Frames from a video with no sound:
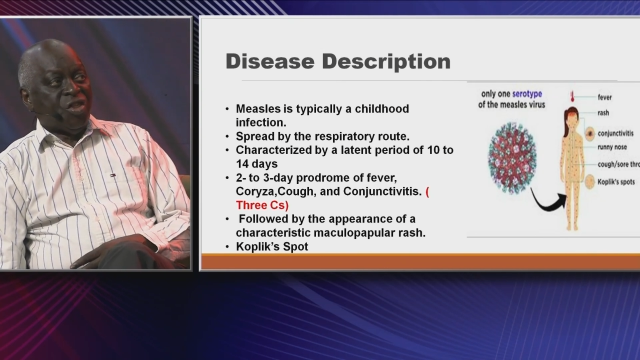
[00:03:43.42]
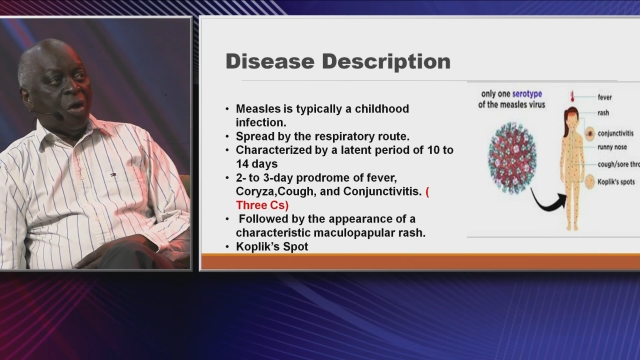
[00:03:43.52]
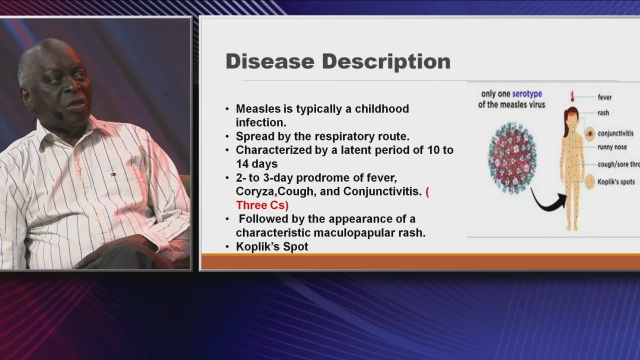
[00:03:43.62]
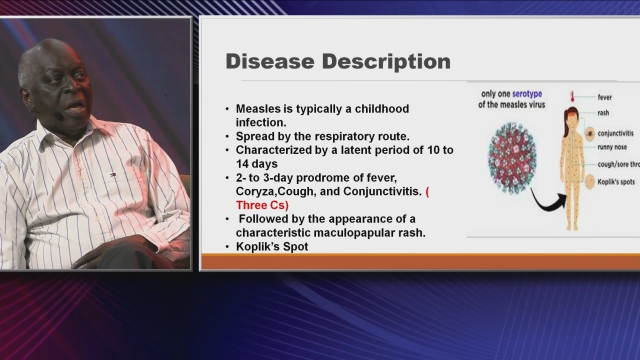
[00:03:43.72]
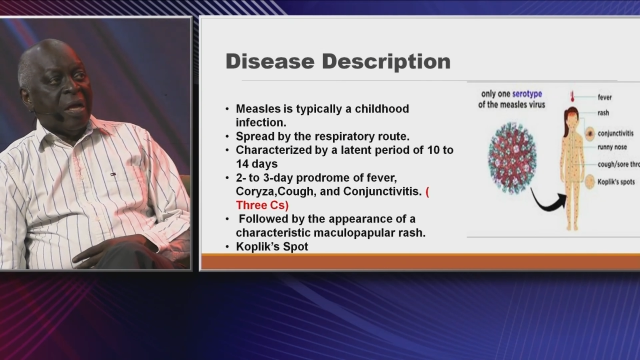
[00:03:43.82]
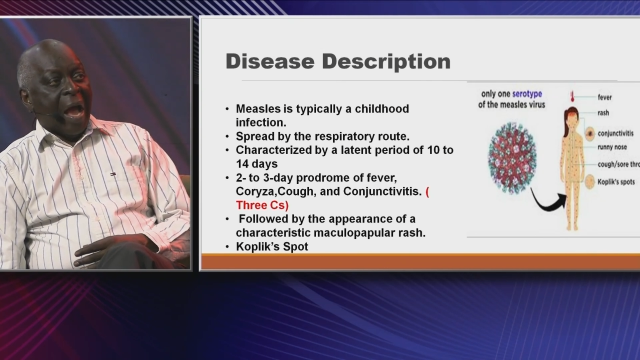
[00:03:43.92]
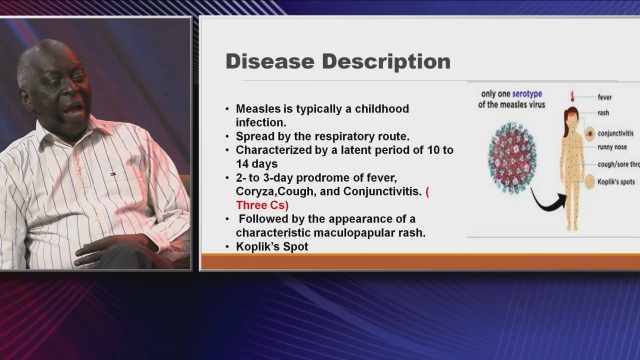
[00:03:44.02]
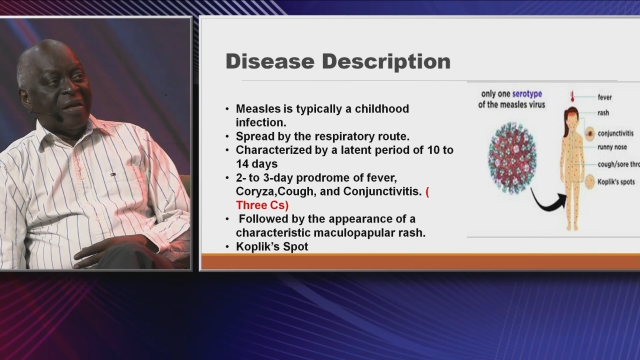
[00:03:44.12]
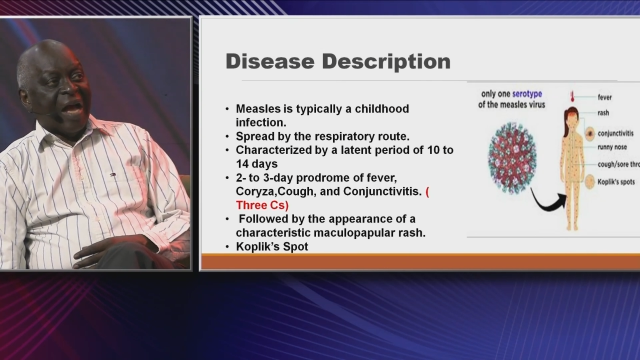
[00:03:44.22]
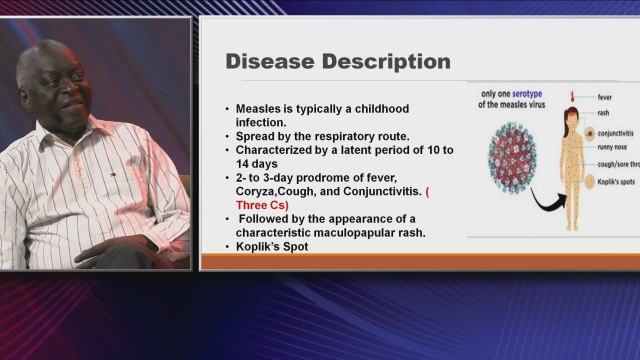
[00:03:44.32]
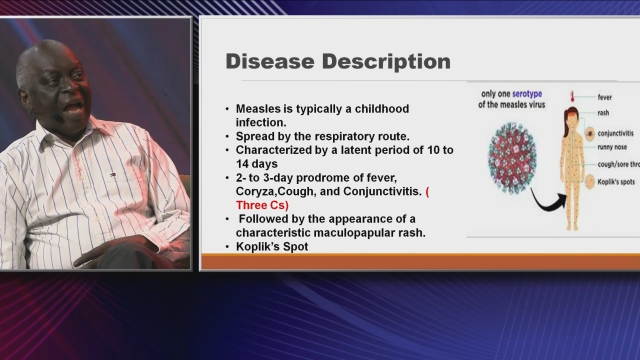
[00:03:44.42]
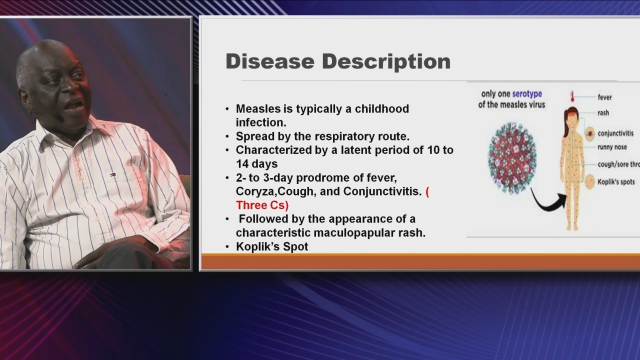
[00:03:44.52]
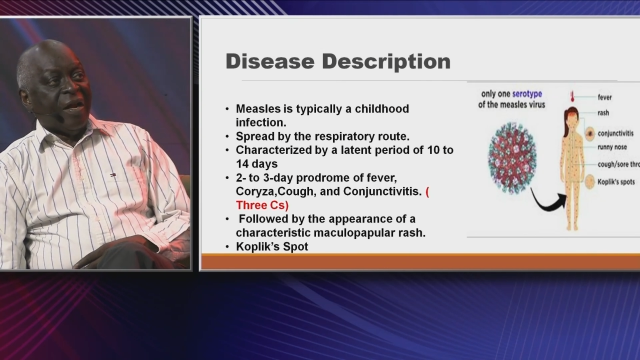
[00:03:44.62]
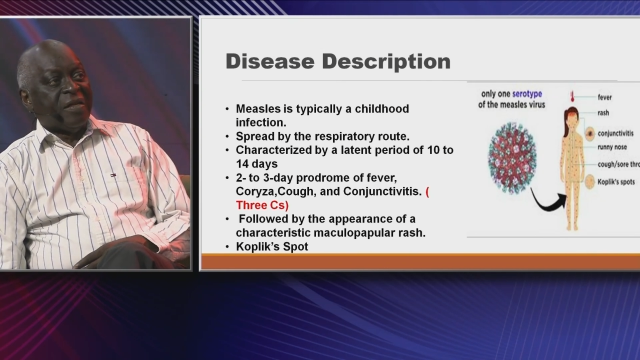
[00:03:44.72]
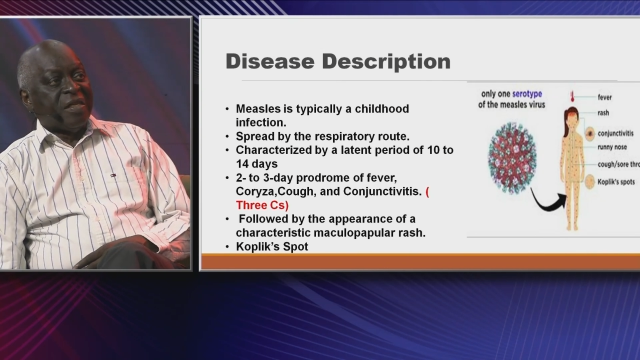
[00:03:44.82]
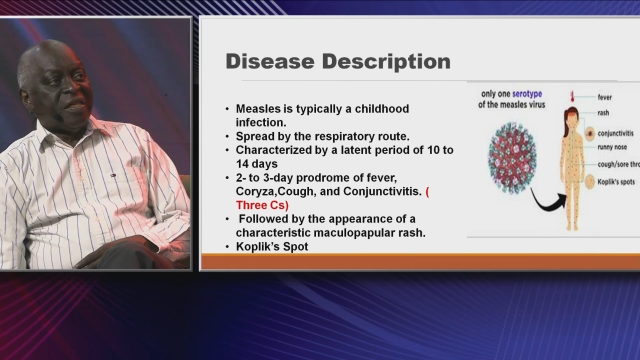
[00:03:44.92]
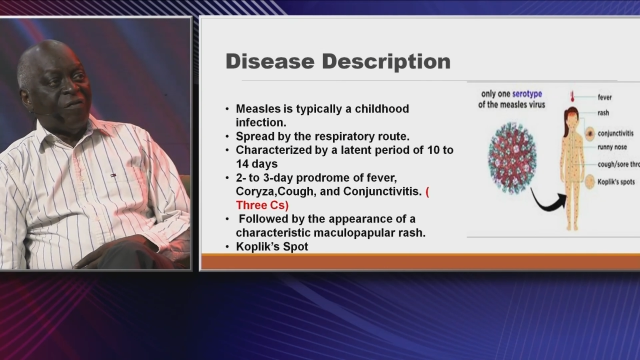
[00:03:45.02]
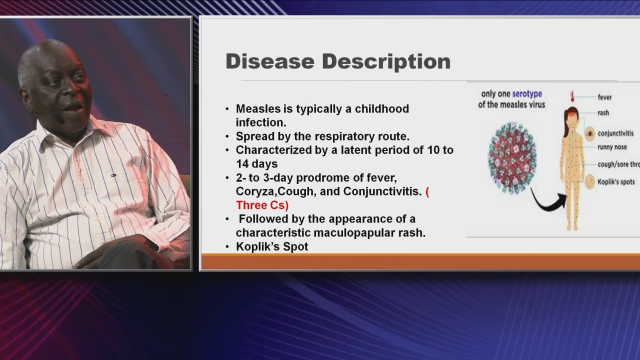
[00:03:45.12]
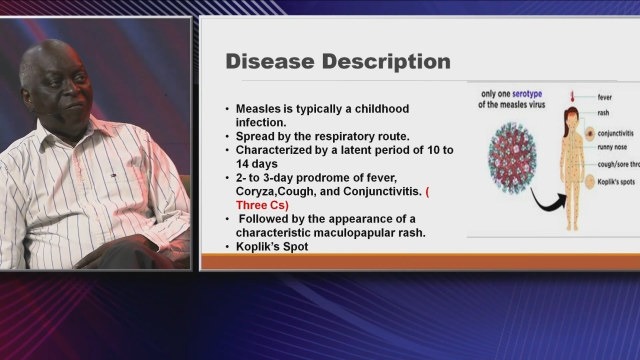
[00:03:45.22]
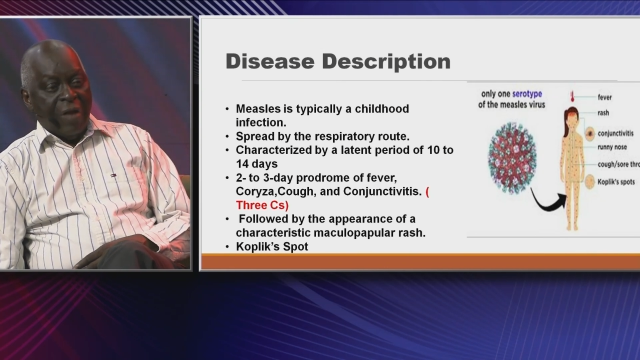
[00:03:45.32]
And the attack rate is very,
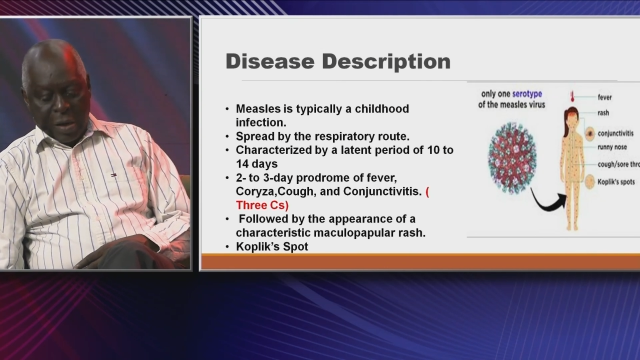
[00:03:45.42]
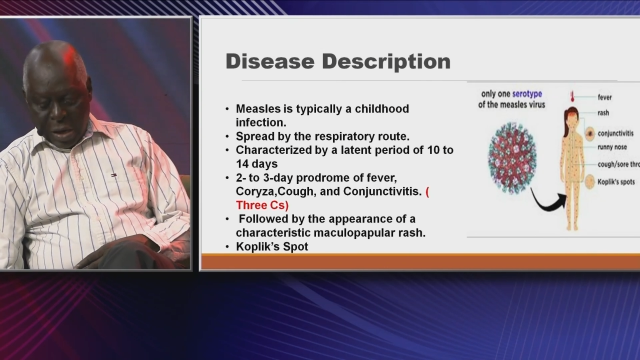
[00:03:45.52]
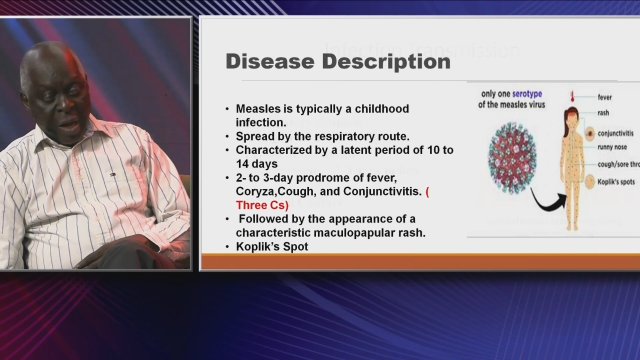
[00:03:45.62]
very high.